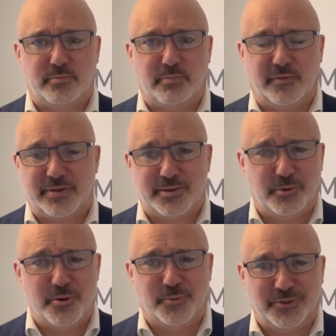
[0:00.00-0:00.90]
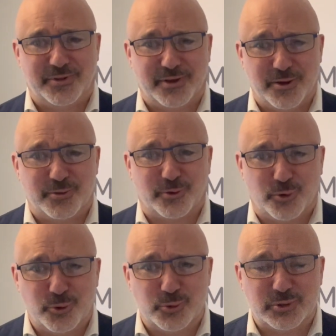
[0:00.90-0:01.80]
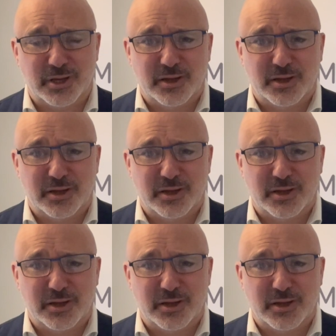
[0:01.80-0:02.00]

but they still don't want to go to court.